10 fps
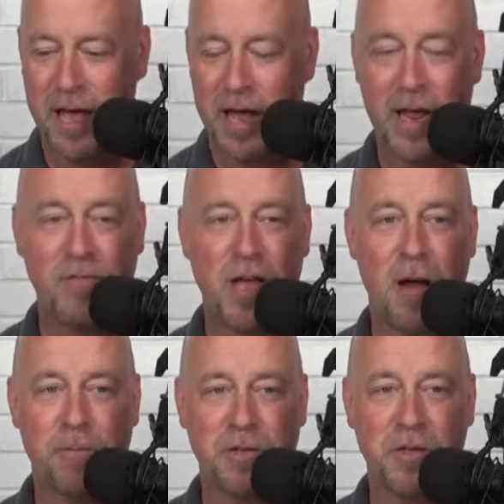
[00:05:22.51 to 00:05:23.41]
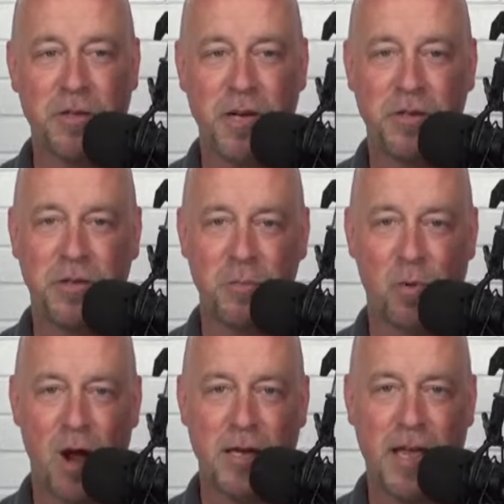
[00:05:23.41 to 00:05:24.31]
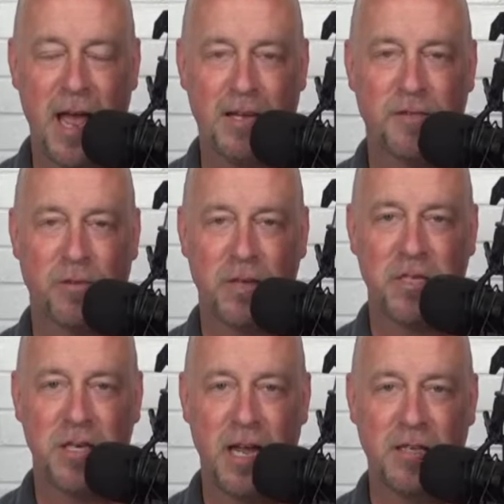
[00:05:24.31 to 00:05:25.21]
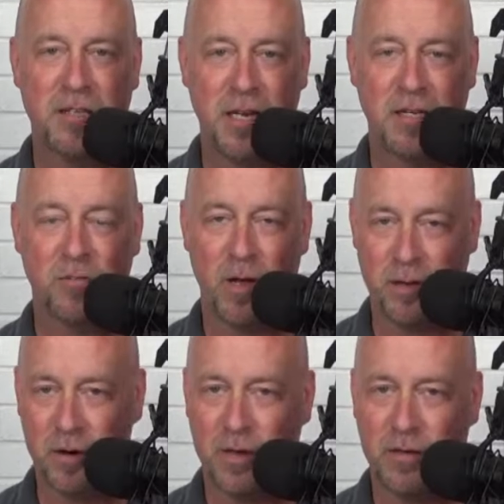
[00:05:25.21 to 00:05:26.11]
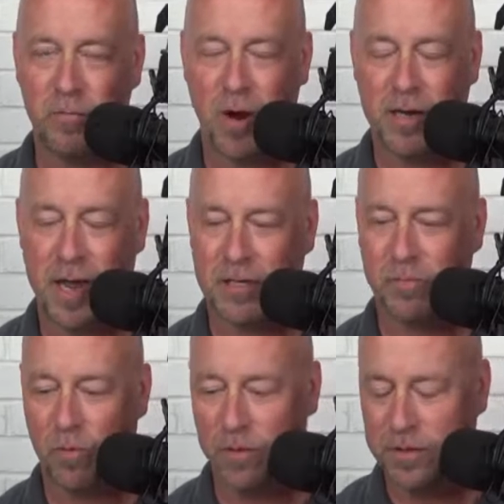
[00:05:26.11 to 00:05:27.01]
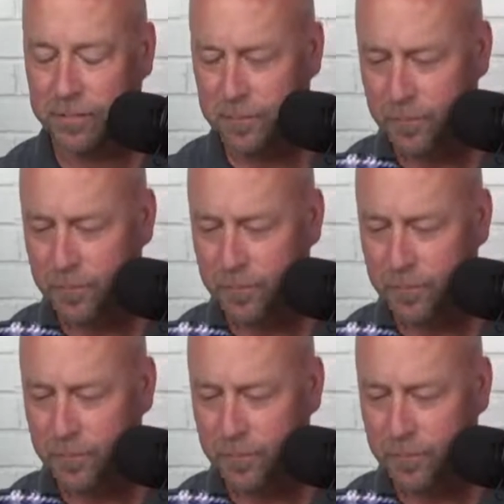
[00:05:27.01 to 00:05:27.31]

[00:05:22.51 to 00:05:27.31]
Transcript: I have the opportunity to broadcast for the GAC as well. You know, I do broadcast sports.